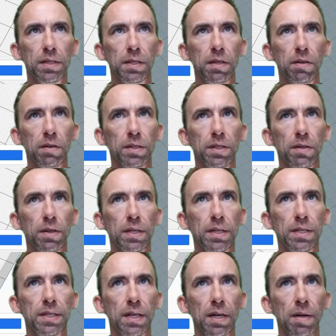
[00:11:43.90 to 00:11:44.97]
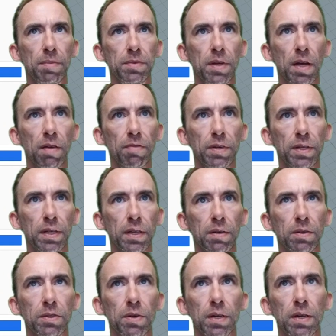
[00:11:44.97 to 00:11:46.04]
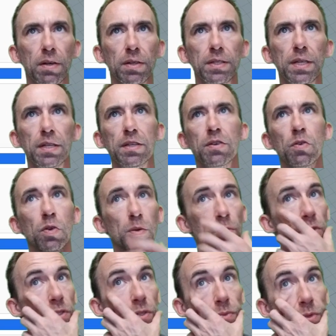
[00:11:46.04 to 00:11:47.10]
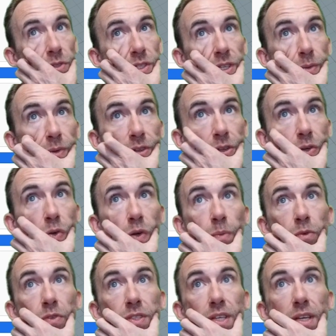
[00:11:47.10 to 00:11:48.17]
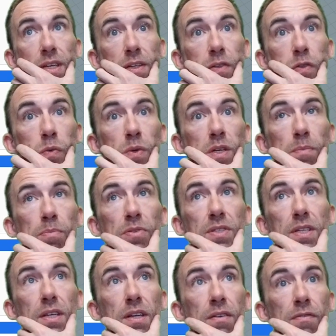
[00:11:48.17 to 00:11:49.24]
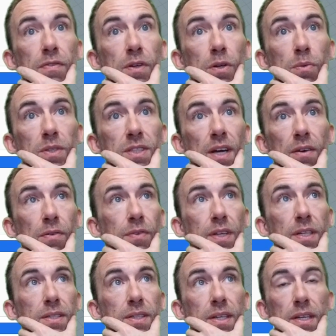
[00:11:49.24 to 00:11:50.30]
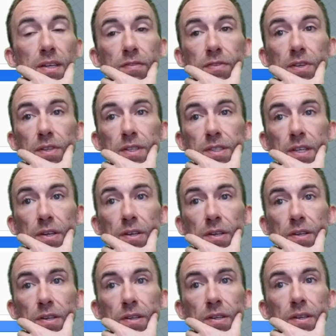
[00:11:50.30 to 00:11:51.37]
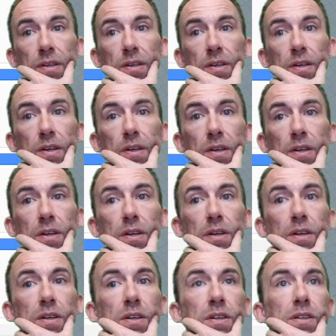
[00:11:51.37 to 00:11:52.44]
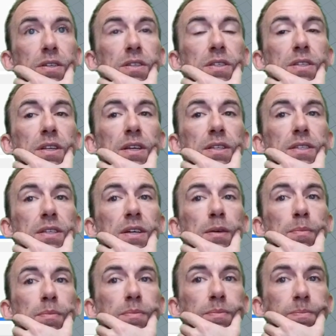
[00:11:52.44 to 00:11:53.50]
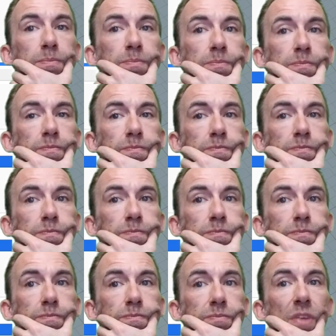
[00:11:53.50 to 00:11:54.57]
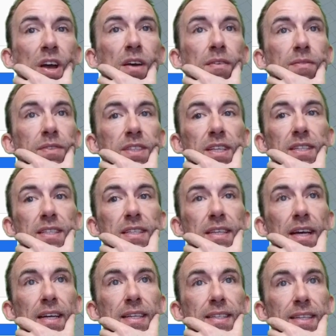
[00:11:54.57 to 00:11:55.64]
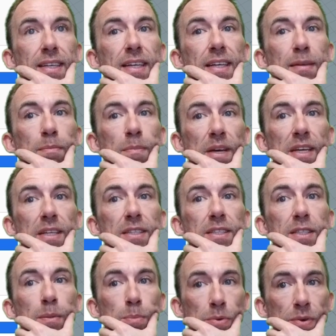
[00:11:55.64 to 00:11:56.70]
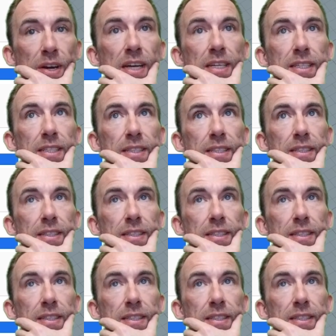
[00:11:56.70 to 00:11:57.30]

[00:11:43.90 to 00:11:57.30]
This Cura is already set up to everything, which right now it's set to normal. So we'll see what the normal setting of 20% infill, which I don't think it's going to infill this at all. Slice it up. It says 19 minutes to print.